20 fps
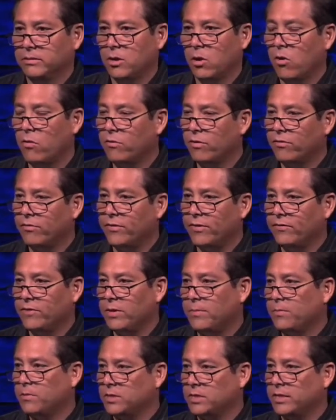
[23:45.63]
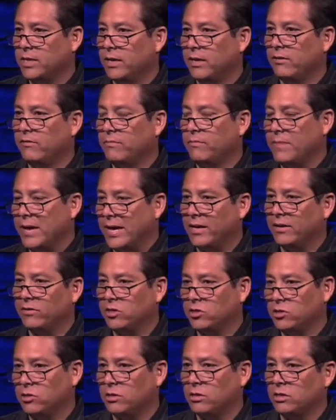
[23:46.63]
Over fifty percent of men in
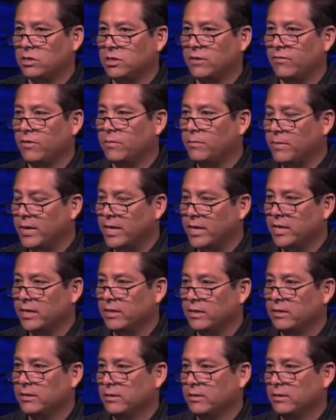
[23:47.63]
the church have admitted